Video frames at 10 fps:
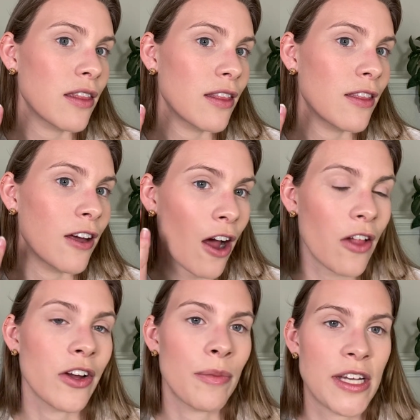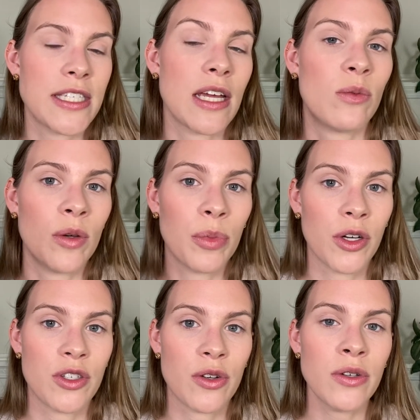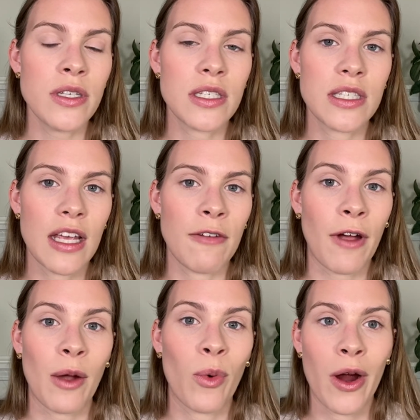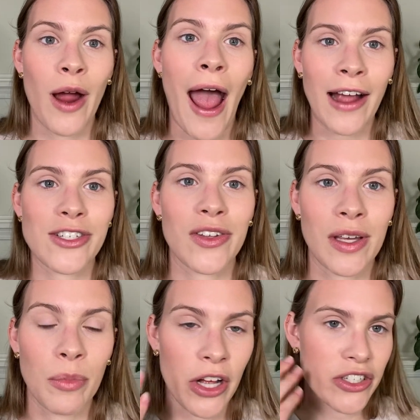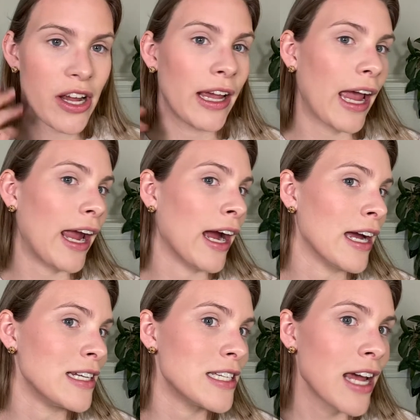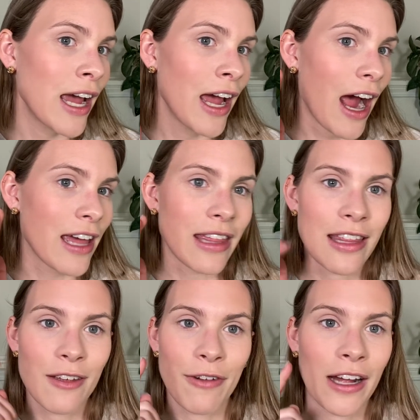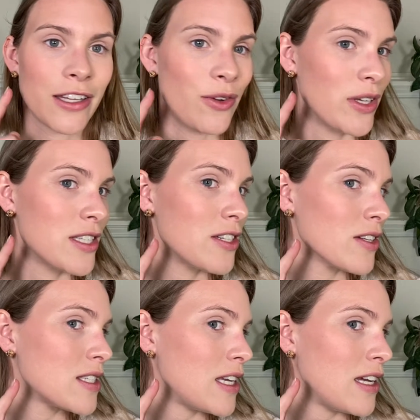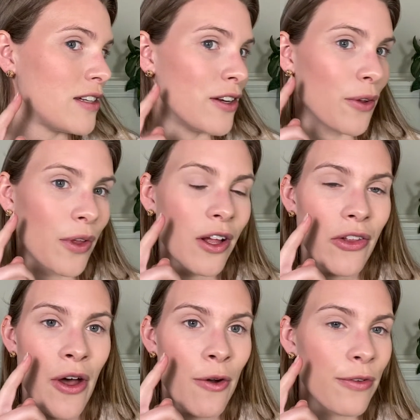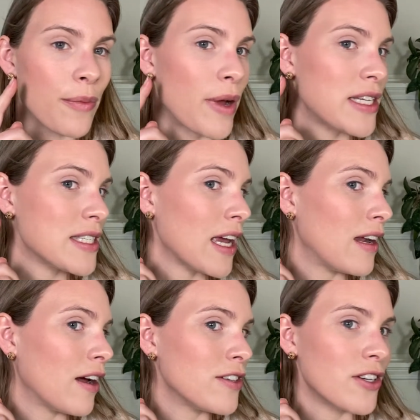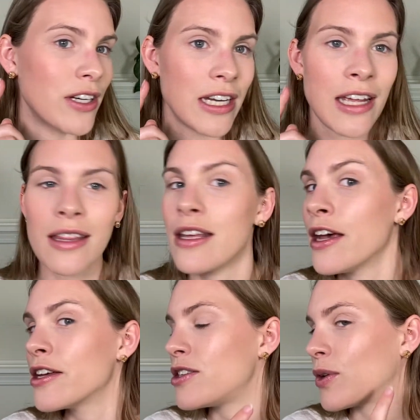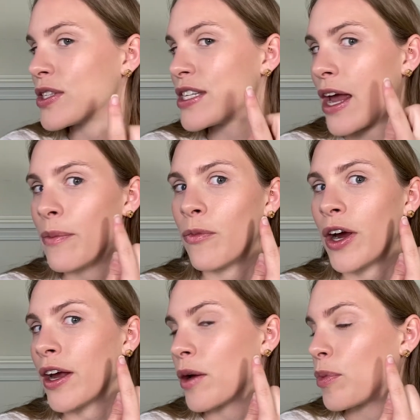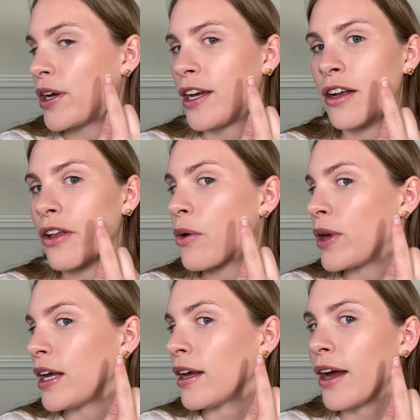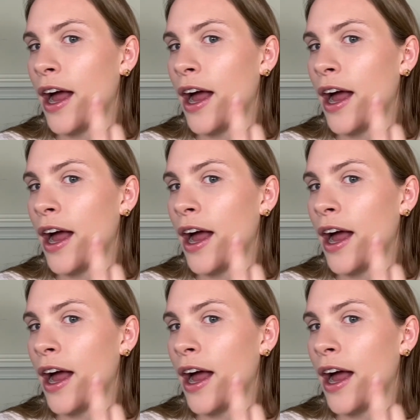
the color my skin would produce if I were actually blushing. And I think the fact that you can still see, the glow from my skin underneath, so you can see I'm wearing a pretty glowy